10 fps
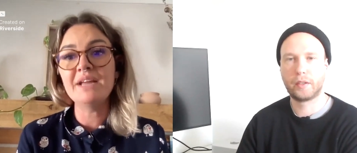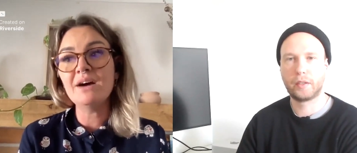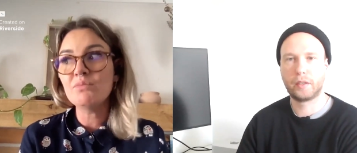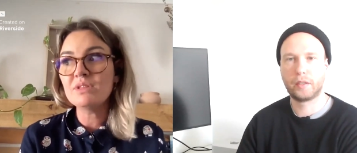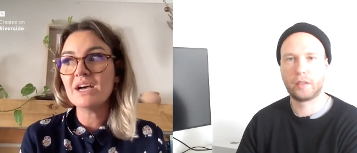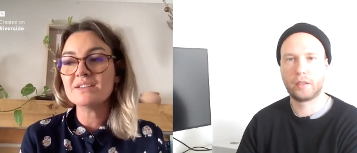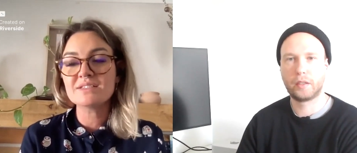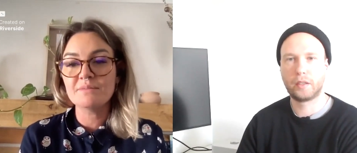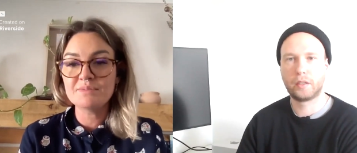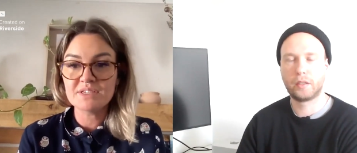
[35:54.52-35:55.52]
Speaker 1: now without
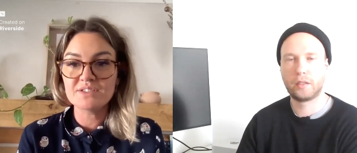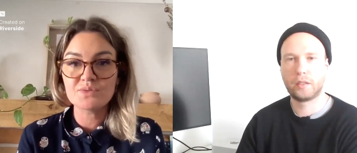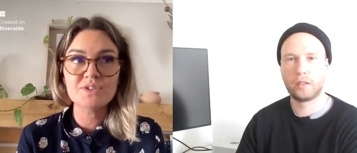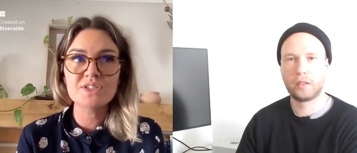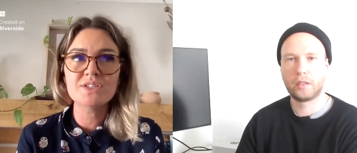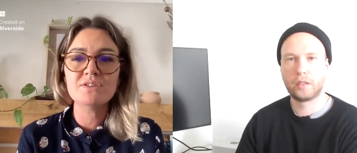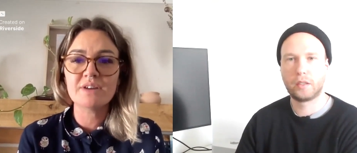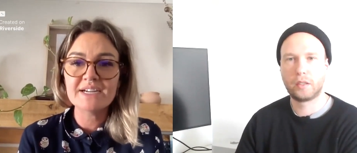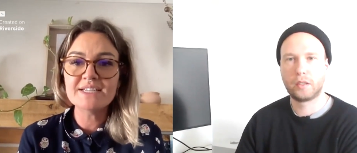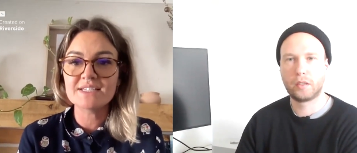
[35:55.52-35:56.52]
substance, which is
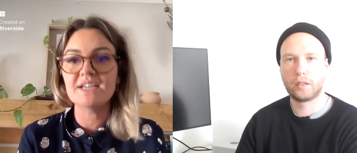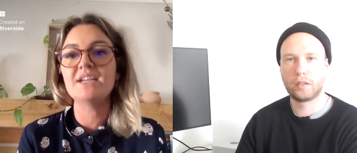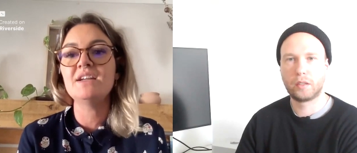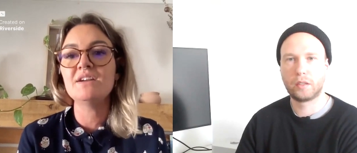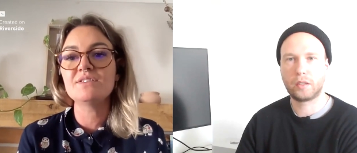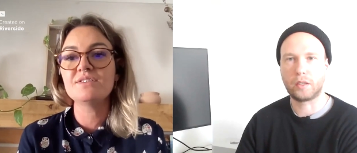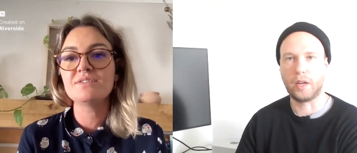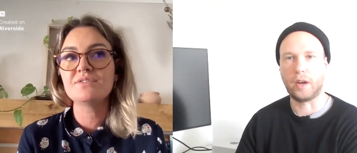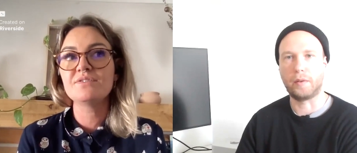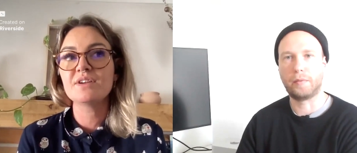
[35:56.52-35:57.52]
crazy.
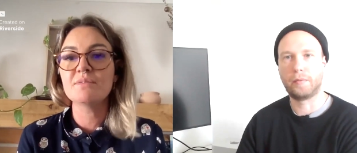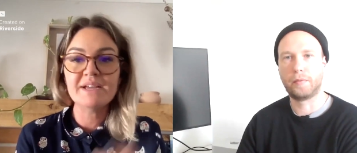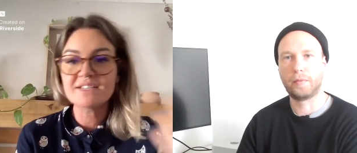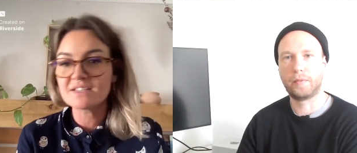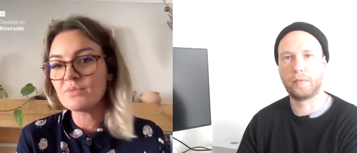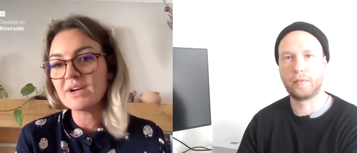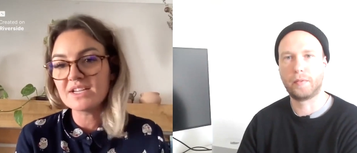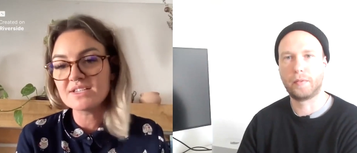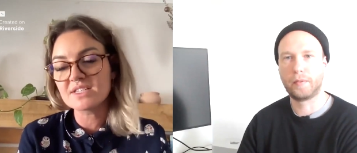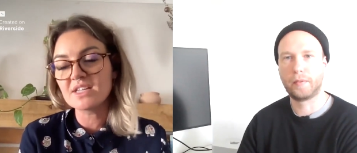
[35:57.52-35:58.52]
Yeah. Compared to the way
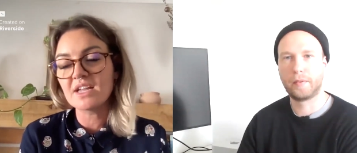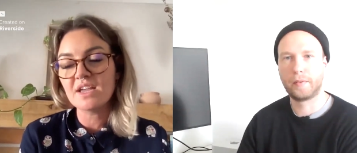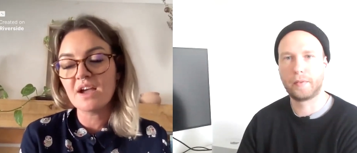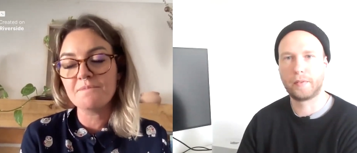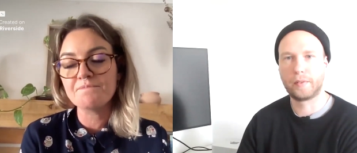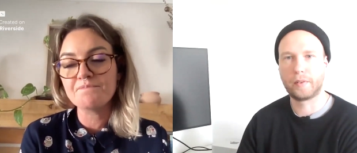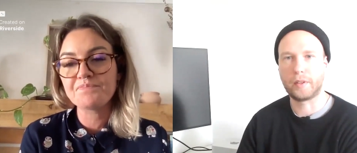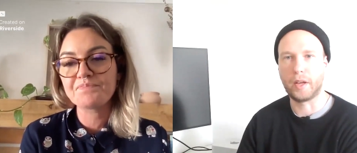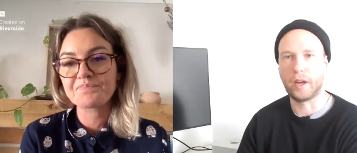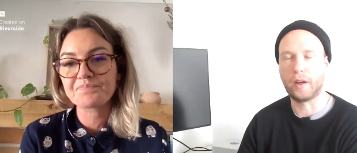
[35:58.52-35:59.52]
I used to think. Yeah.
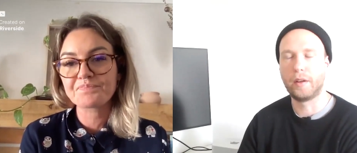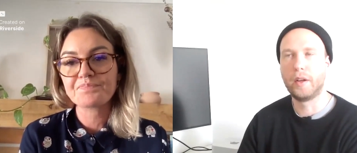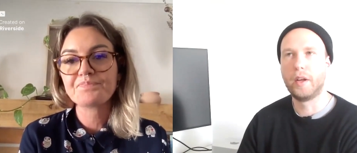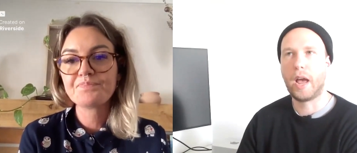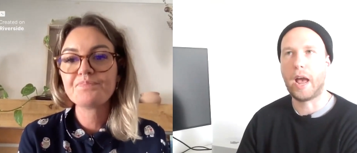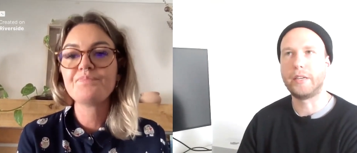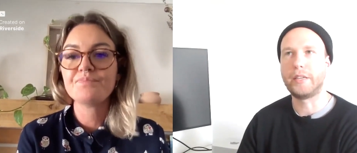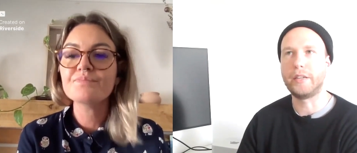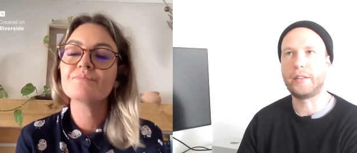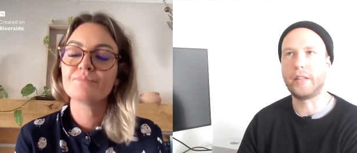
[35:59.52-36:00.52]
Speaker 2: Yeah.
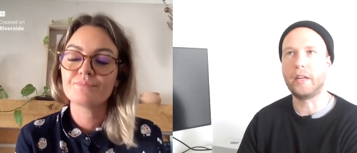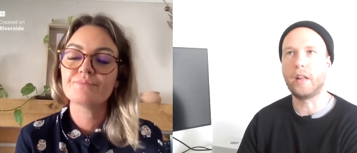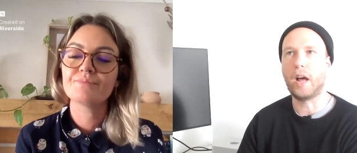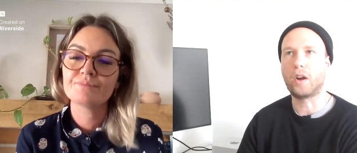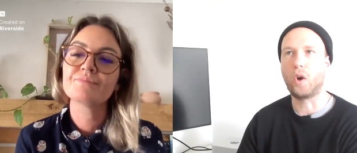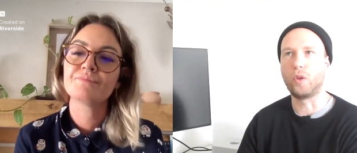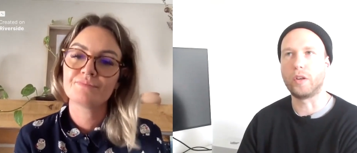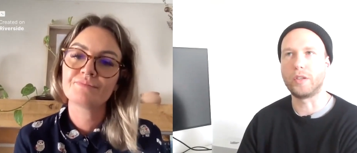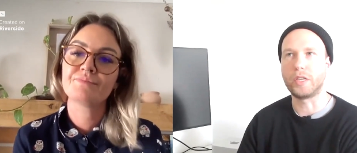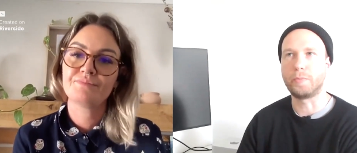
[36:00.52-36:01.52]
And do you think
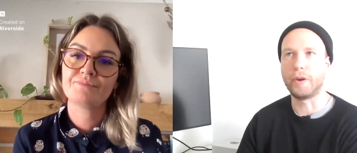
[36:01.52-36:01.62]
like all those